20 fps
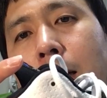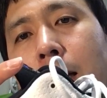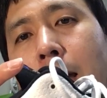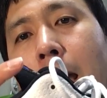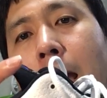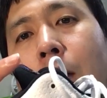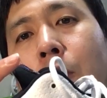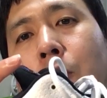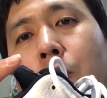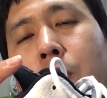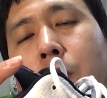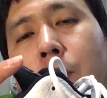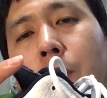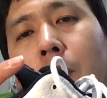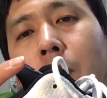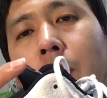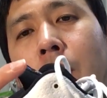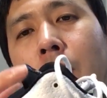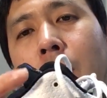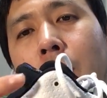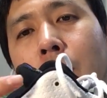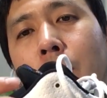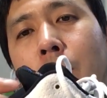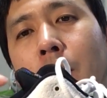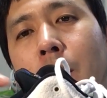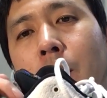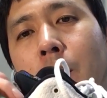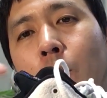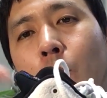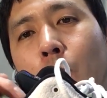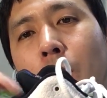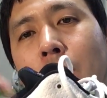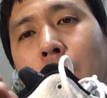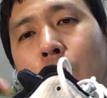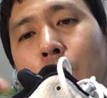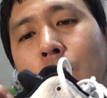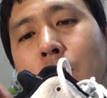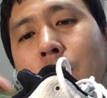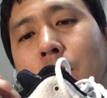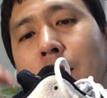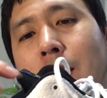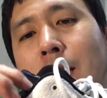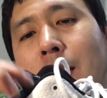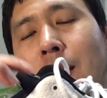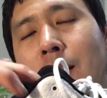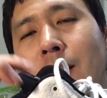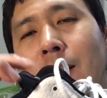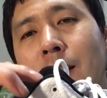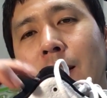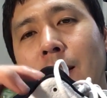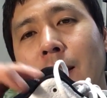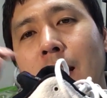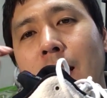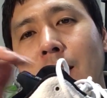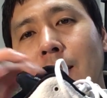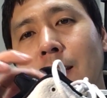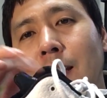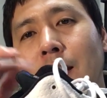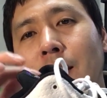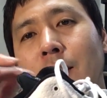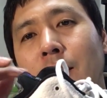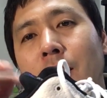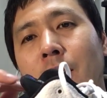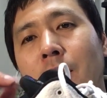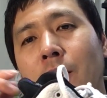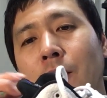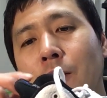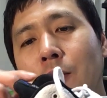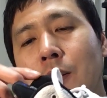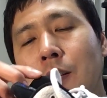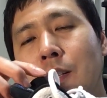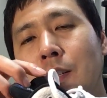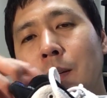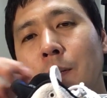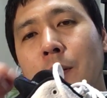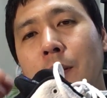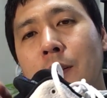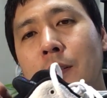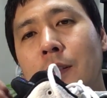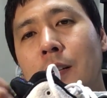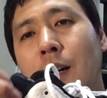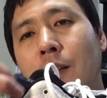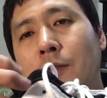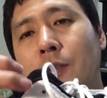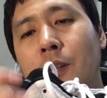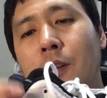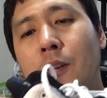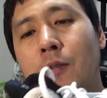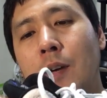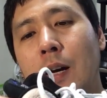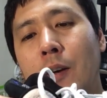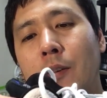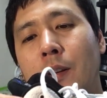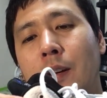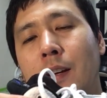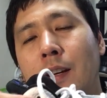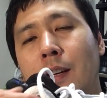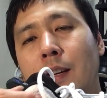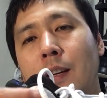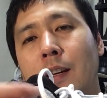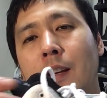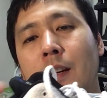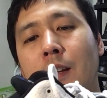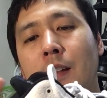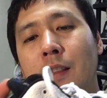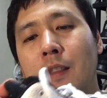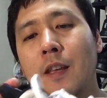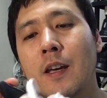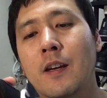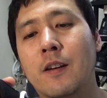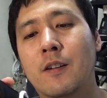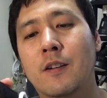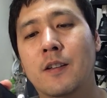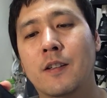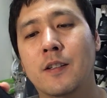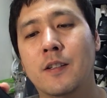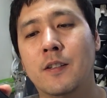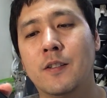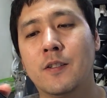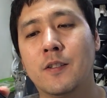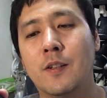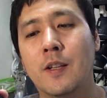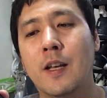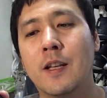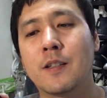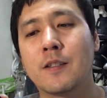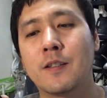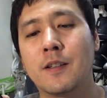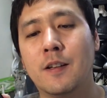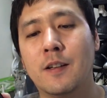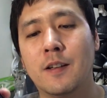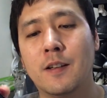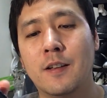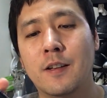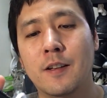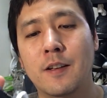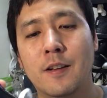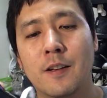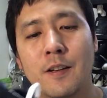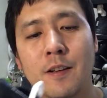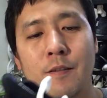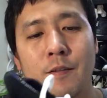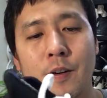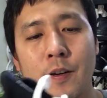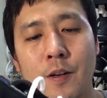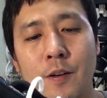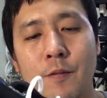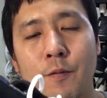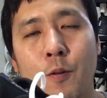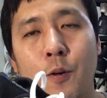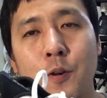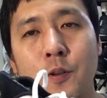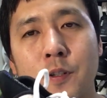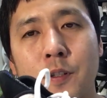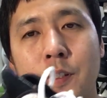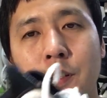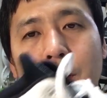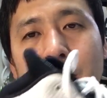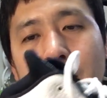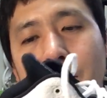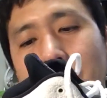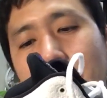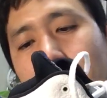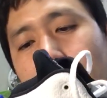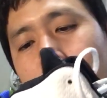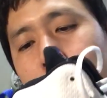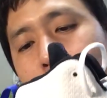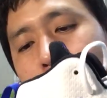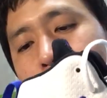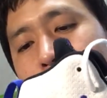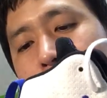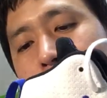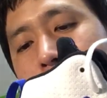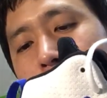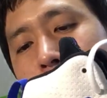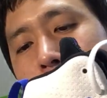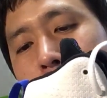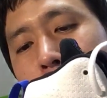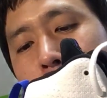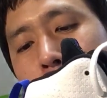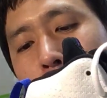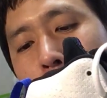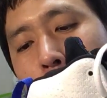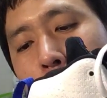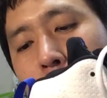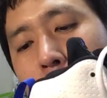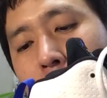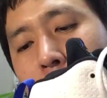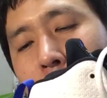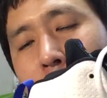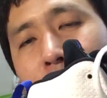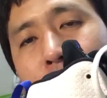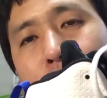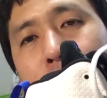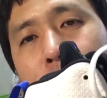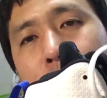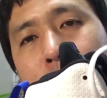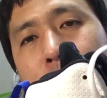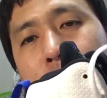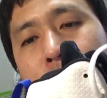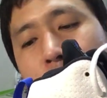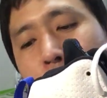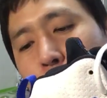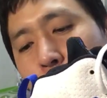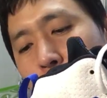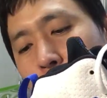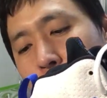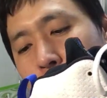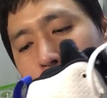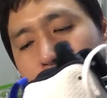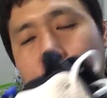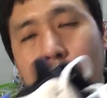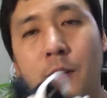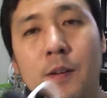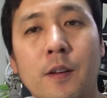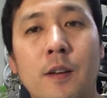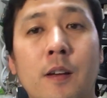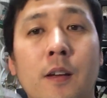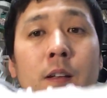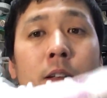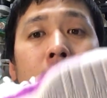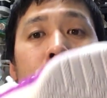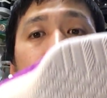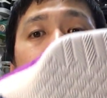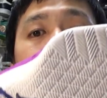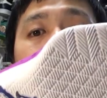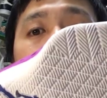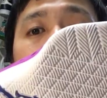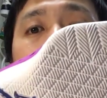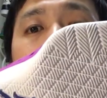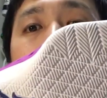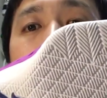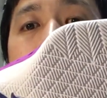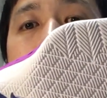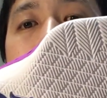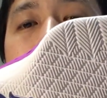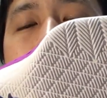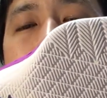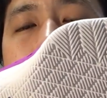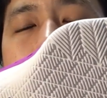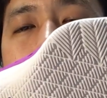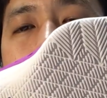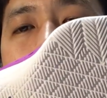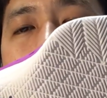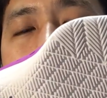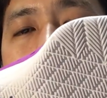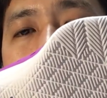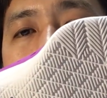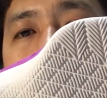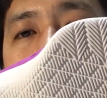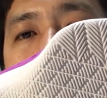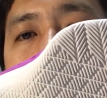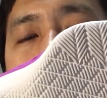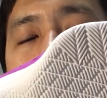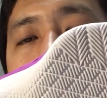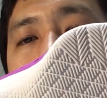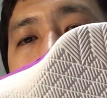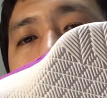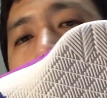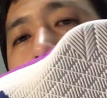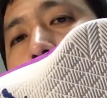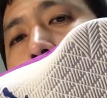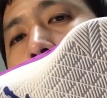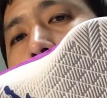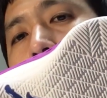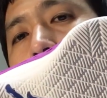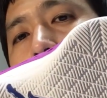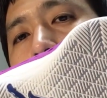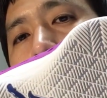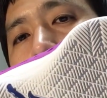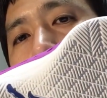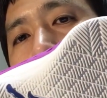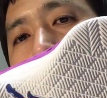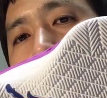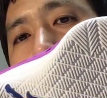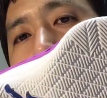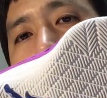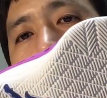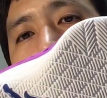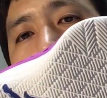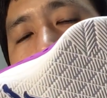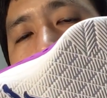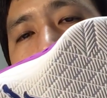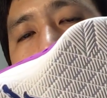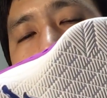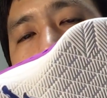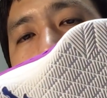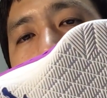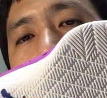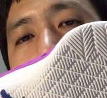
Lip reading: ankle stability, but when it's rigid here, that's not good at all. You need something soft around there. So that's a very unfortunate design misconception. The outsole is the best thing about this shoe. Everyone's been